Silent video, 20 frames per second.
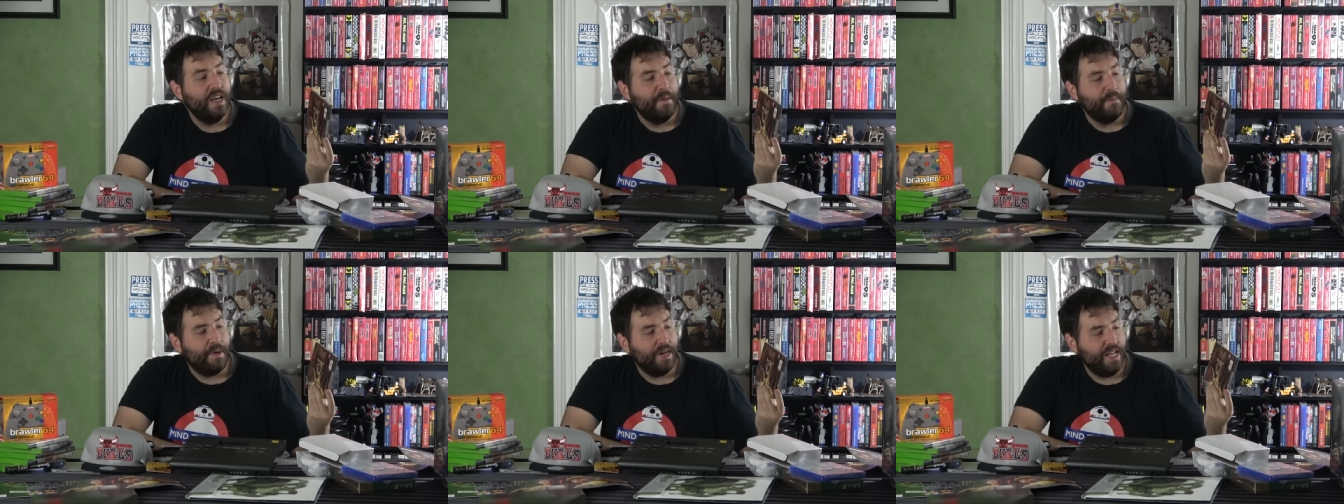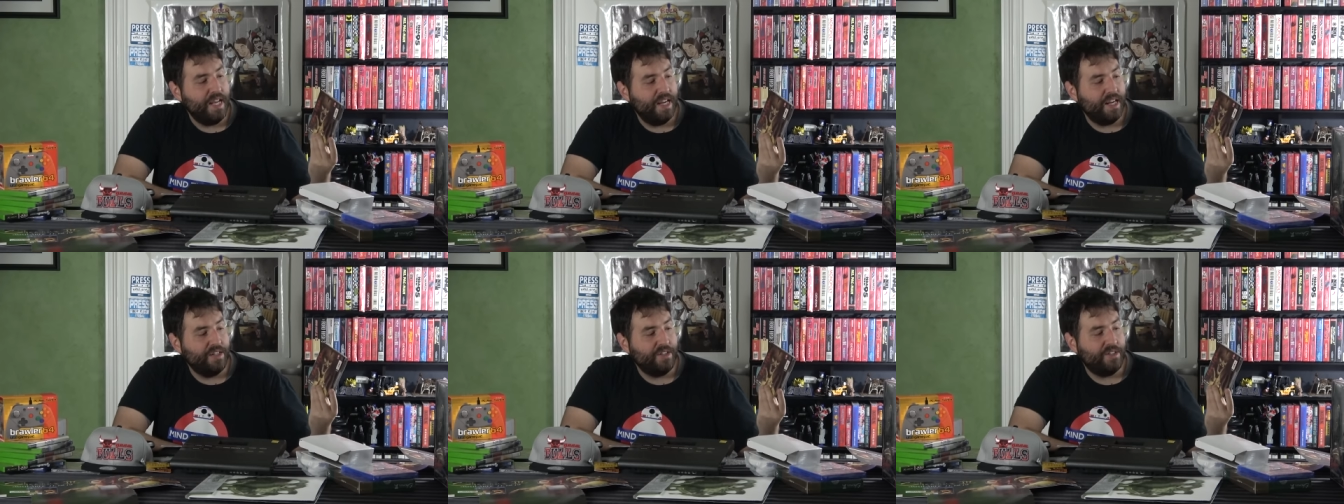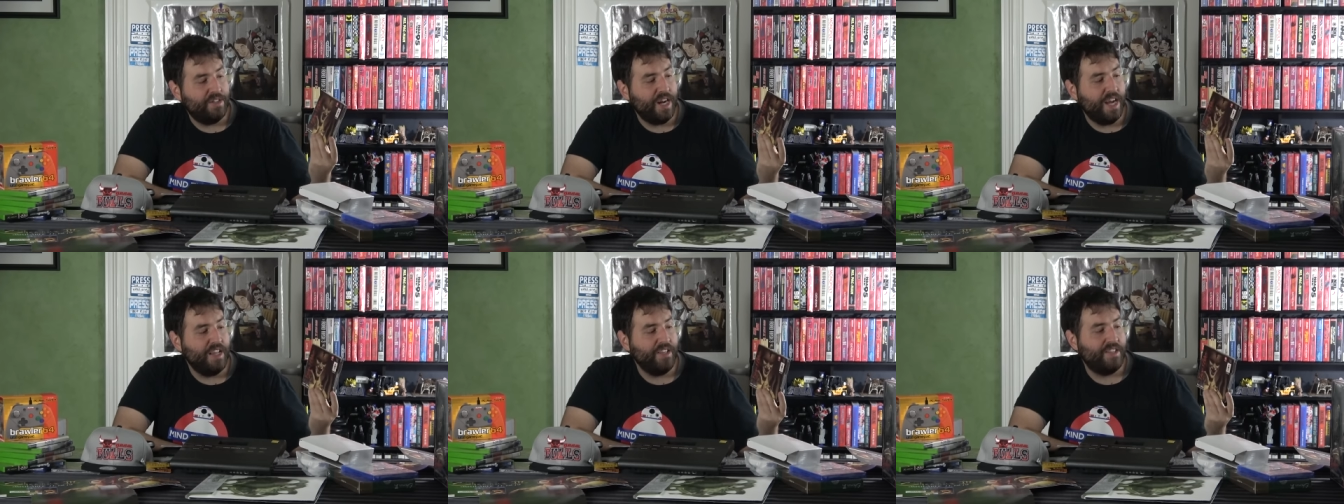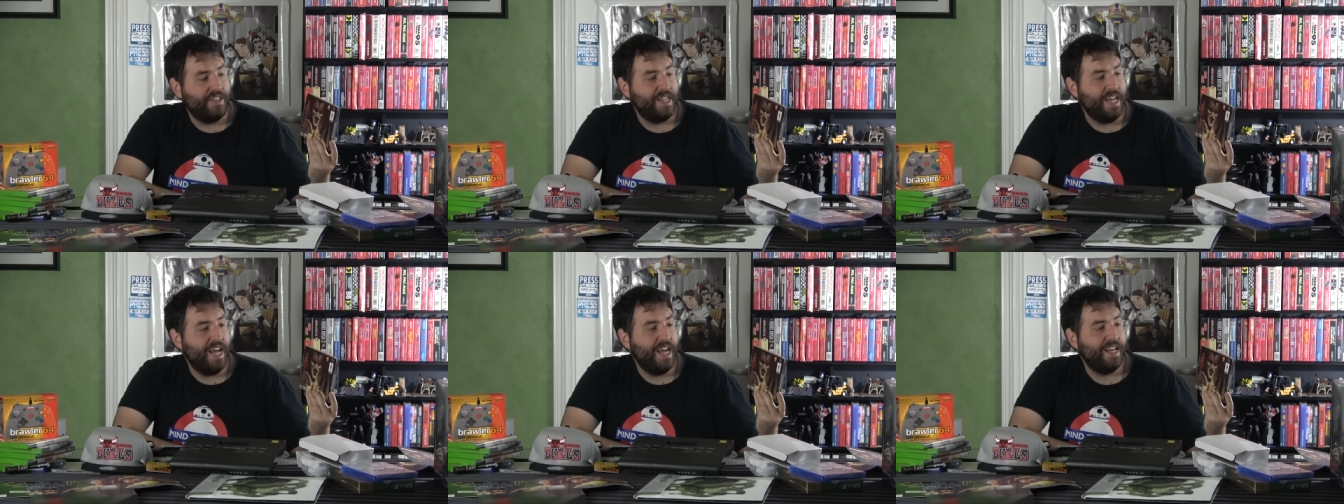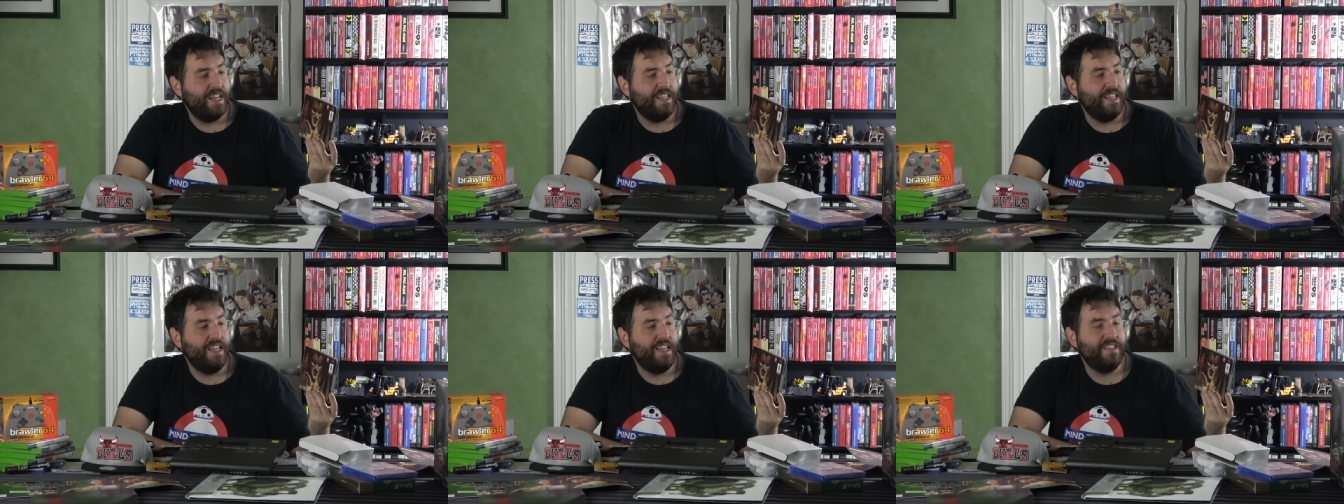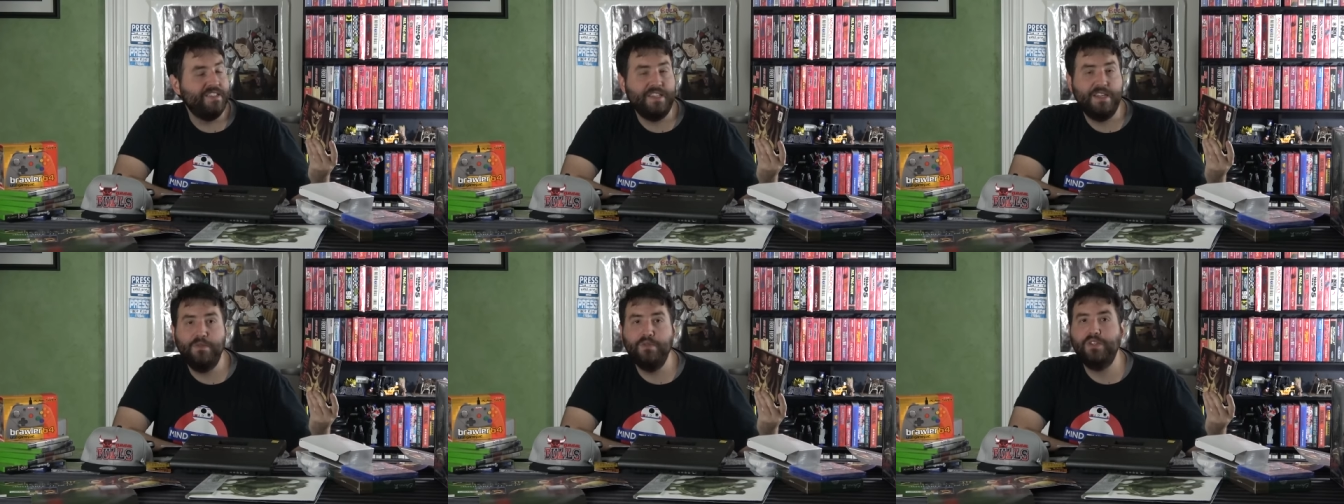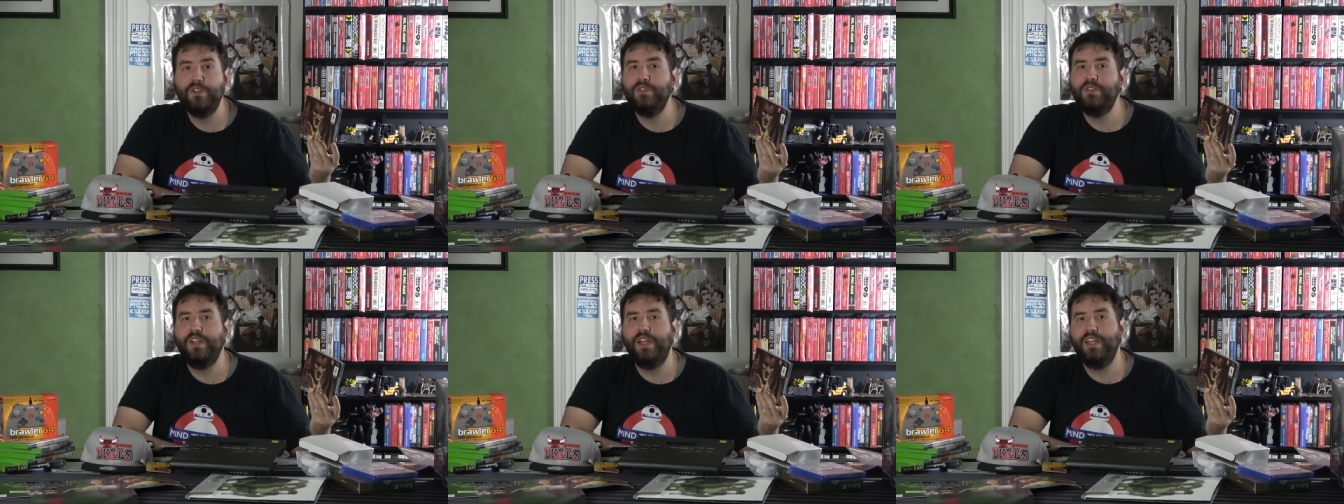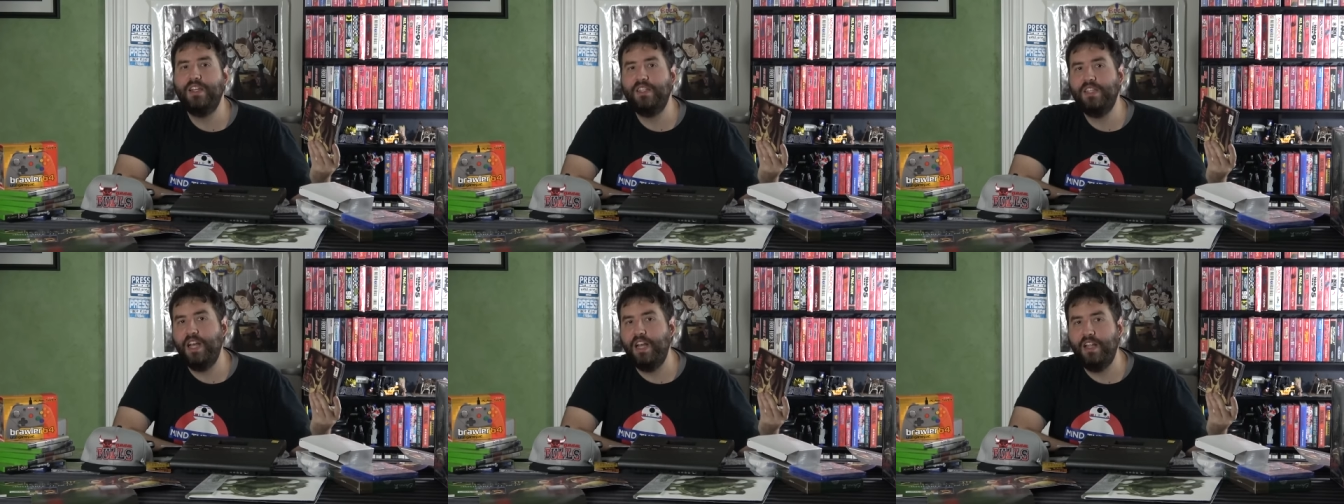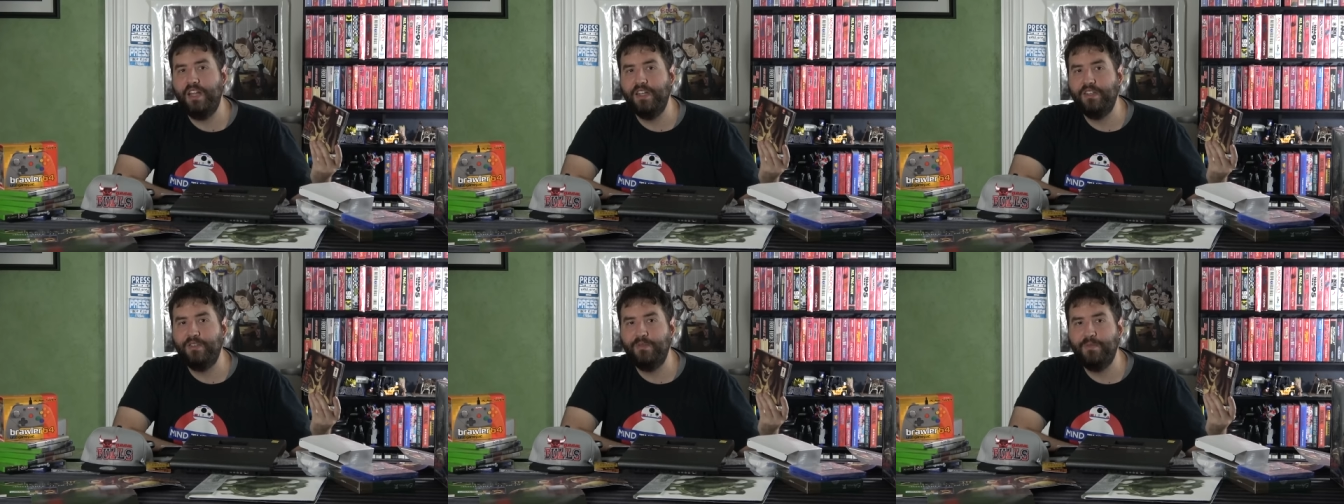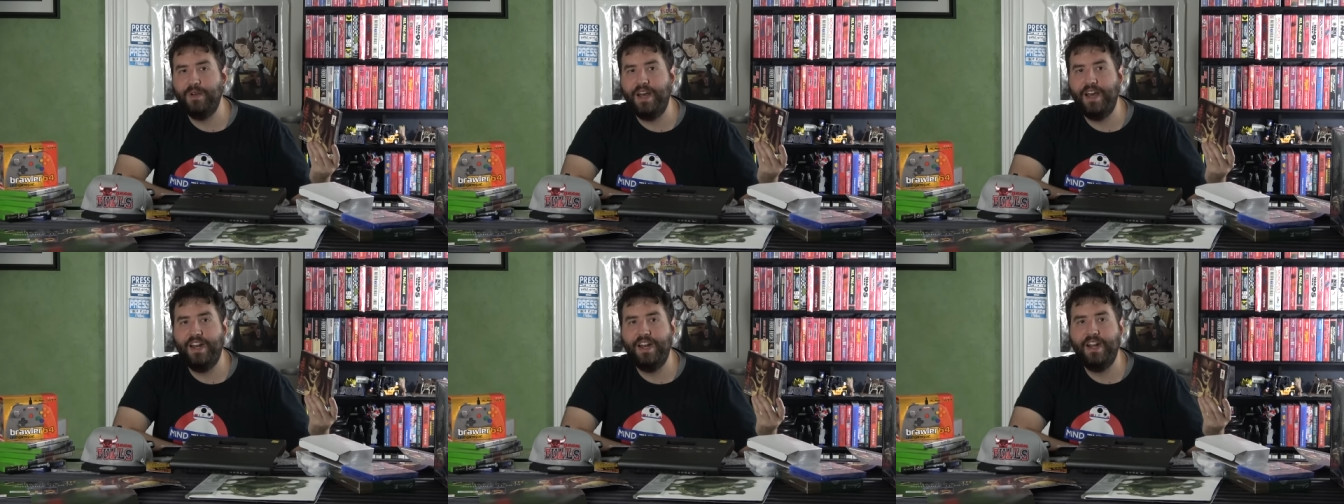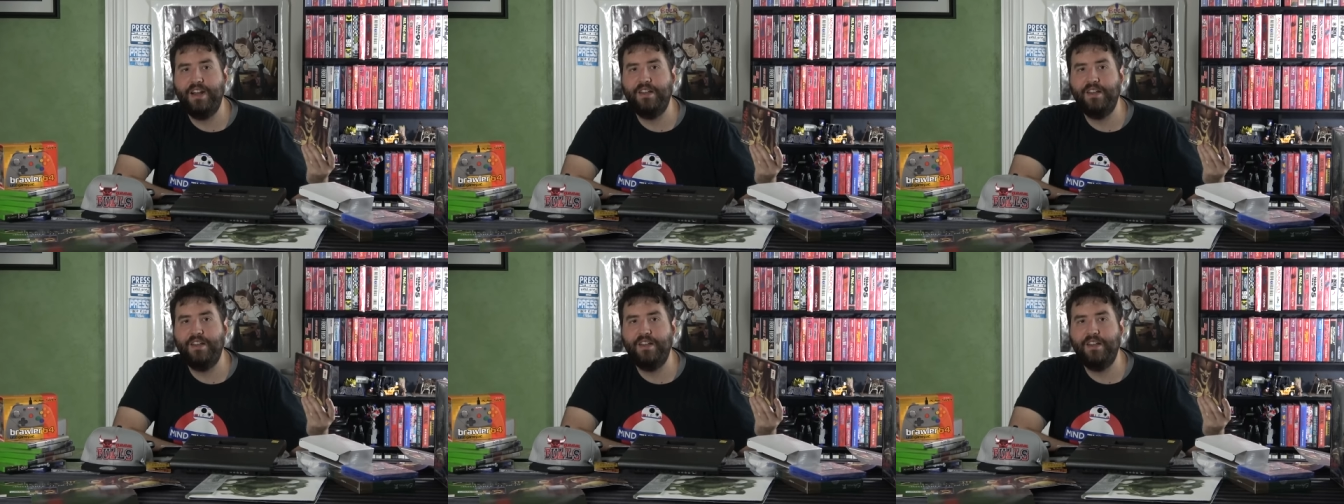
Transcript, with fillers: But he had a giant stack of these. And he was just like telling us about it,